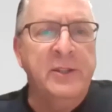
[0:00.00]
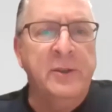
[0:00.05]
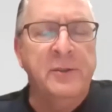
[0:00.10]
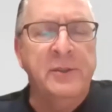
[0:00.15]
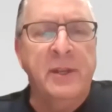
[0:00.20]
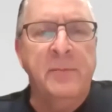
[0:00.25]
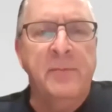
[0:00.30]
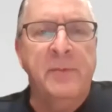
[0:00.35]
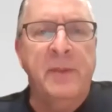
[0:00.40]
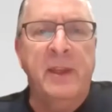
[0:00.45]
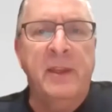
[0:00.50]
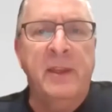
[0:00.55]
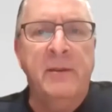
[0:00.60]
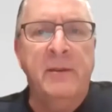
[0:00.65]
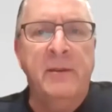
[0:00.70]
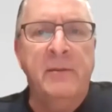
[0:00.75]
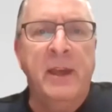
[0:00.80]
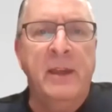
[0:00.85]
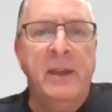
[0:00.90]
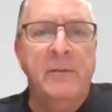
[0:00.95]
so
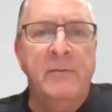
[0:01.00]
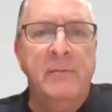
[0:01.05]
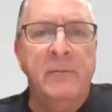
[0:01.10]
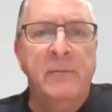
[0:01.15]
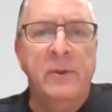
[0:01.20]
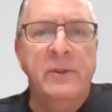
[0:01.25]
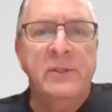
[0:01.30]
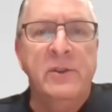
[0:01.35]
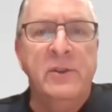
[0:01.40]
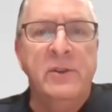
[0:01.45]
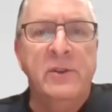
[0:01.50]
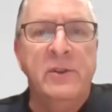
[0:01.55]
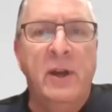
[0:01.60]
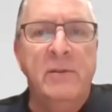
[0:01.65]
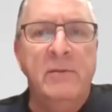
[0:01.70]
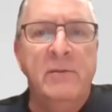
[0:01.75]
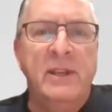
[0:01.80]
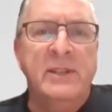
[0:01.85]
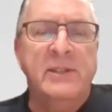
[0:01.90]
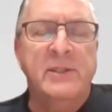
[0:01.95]
something that was
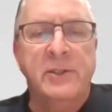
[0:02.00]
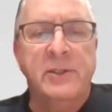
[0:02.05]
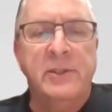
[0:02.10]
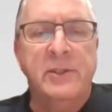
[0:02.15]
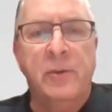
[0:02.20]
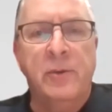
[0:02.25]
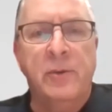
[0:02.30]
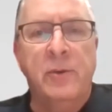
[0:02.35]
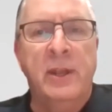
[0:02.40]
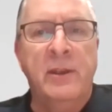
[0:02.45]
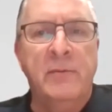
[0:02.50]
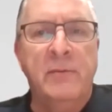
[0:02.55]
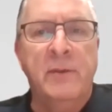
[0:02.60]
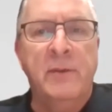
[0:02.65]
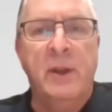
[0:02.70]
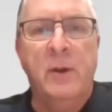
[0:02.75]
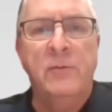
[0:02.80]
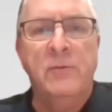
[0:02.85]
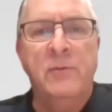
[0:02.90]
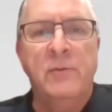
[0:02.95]
not necessarily
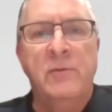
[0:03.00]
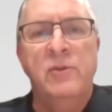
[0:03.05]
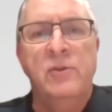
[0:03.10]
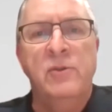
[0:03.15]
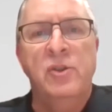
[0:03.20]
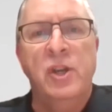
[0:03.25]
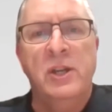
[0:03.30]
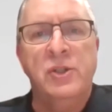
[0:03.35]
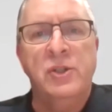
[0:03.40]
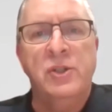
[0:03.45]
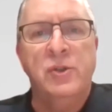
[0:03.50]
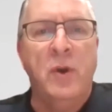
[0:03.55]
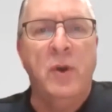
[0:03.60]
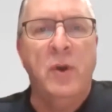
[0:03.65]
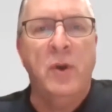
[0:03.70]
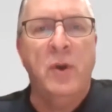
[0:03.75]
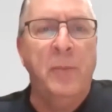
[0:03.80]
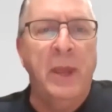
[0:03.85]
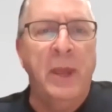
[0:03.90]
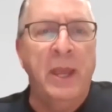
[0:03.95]
just
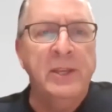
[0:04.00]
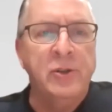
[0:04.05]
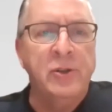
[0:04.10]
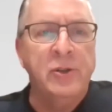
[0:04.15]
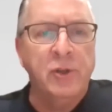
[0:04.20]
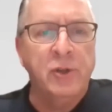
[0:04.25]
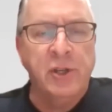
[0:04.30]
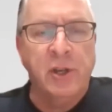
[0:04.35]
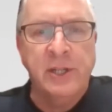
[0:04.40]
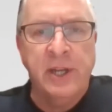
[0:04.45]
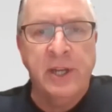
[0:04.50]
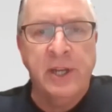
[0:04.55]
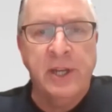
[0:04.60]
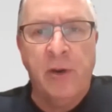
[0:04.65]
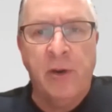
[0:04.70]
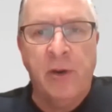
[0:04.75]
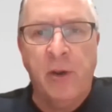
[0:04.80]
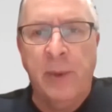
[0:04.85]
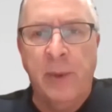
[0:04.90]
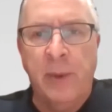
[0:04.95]
Toronto-based or just
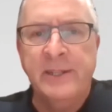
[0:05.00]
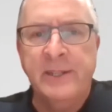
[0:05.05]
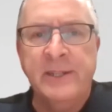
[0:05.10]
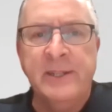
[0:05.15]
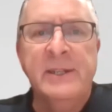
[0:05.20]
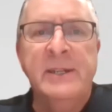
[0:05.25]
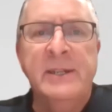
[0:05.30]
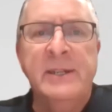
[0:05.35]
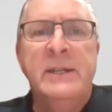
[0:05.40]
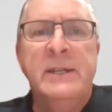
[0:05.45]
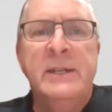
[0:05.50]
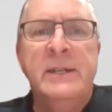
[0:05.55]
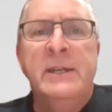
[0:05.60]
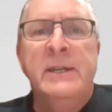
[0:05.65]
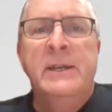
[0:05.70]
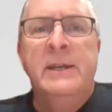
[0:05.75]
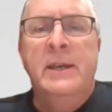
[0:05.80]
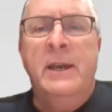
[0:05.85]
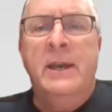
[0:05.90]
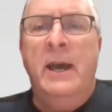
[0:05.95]
Ontario-based,
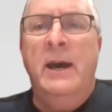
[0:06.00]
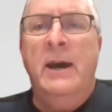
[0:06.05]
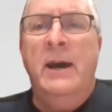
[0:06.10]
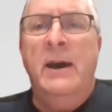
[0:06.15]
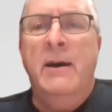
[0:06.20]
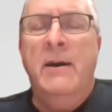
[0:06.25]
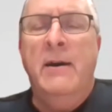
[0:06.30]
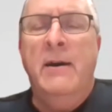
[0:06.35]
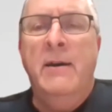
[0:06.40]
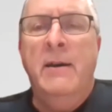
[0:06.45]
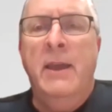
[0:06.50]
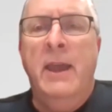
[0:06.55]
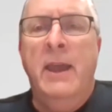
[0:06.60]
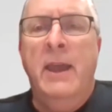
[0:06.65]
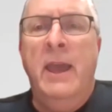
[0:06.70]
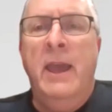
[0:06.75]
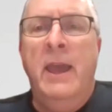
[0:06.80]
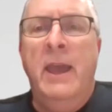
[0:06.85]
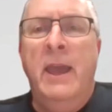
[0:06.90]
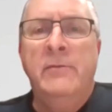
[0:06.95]

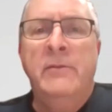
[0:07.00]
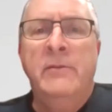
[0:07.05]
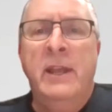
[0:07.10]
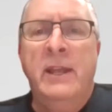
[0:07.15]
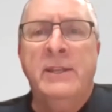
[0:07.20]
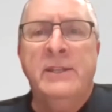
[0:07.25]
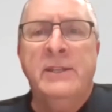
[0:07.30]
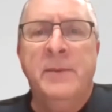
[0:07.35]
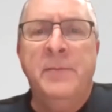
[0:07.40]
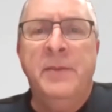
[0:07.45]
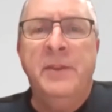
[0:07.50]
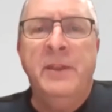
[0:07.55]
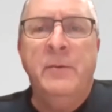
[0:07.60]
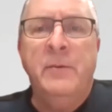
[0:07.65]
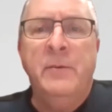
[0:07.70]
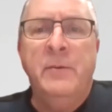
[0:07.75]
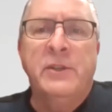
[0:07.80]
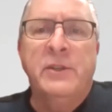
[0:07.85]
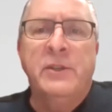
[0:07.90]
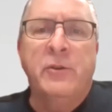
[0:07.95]
and something
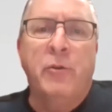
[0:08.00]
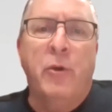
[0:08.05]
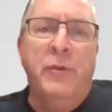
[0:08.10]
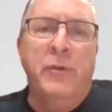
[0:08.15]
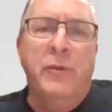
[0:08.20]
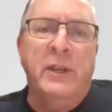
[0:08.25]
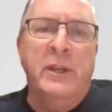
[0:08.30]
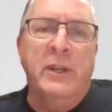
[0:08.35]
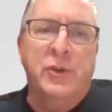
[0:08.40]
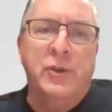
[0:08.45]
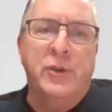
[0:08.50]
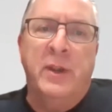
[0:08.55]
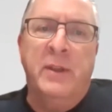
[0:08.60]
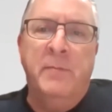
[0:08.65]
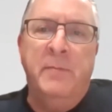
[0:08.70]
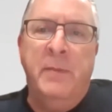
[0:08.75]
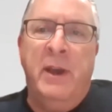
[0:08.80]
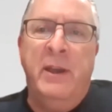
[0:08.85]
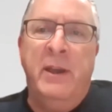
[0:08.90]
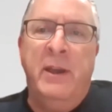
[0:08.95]
that was a growth industry.
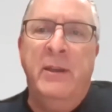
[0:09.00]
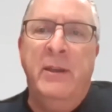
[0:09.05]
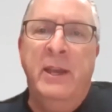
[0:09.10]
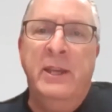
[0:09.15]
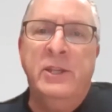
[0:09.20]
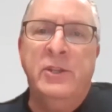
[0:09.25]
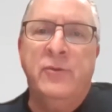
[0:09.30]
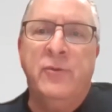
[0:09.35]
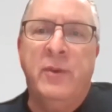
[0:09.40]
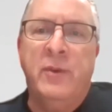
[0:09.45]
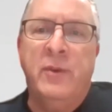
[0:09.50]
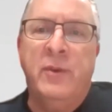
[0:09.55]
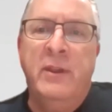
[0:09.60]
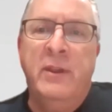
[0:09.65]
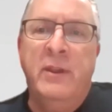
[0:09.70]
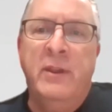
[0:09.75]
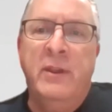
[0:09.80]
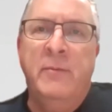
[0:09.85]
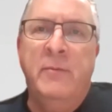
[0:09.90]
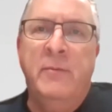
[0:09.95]
My
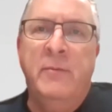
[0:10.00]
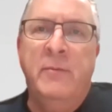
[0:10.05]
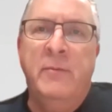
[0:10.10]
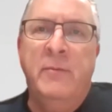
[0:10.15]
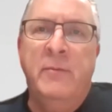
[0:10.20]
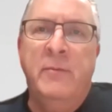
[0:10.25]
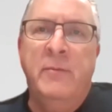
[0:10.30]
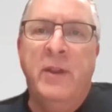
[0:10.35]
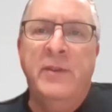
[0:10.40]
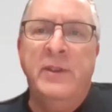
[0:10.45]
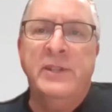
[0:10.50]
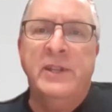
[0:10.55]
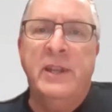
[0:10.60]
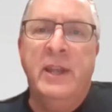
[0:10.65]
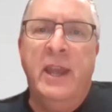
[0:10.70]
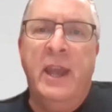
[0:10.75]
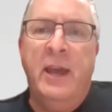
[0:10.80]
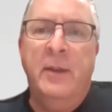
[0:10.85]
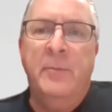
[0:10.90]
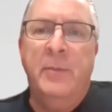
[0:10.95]
history
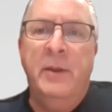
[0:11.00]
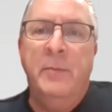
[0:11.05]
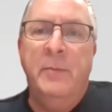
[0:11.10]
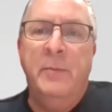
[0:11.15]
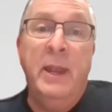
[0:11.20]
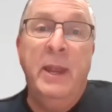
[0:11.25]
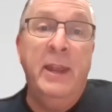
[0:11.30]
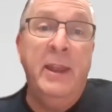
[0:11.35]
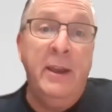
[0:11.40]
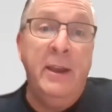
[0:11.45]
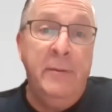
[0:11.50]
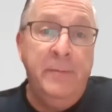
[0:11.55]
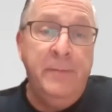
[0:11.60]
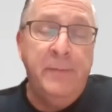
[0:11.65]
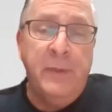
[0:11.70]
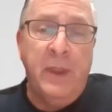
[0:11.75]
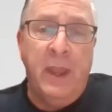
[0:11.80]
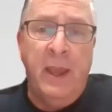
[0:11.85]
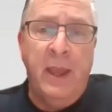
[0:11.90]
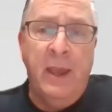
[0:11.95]
previously had been media,
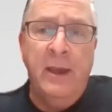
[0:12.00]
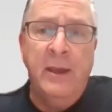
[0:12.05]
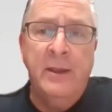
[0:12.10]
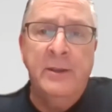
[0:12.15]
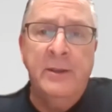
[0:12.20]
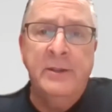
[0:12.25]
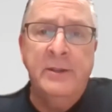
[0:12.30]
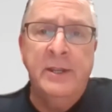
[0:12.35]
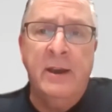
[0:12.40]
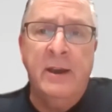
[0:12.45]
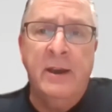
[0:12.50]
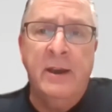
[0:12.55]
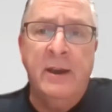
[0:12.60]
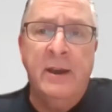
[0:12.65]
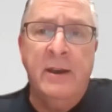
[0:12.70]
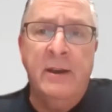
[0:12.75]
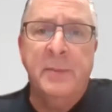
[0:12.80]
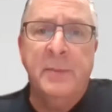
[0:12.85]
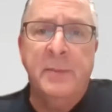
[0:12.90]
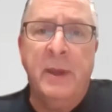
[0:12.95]
and
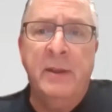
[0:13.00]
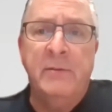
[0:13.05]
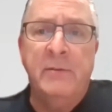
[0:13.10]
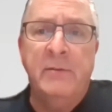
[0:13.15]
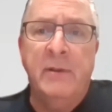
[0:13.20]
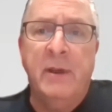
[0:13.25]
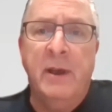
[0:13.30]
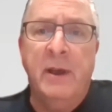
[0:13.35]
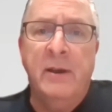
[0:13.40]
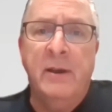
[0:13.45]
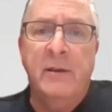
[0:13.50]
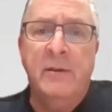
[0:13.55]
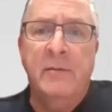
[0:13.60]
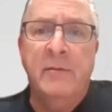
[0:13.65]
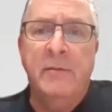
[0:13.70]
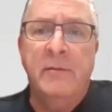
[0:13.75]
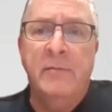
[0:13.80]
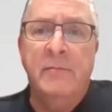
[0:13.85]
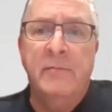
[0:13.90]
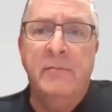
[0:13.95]
spent
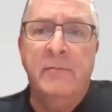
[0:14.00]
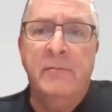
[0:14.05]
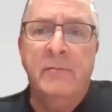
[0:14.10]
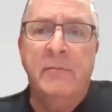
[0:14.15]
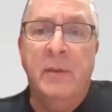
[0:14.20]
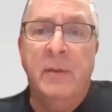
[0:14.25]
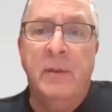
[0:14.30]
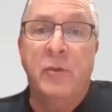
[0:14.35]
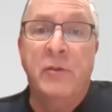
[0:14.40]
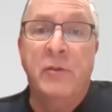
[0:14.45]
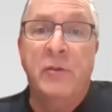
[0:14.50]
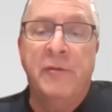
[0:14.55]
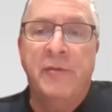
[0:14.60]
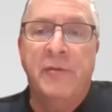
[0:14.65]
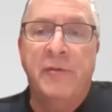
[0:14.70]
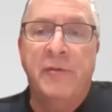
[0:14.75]
a number of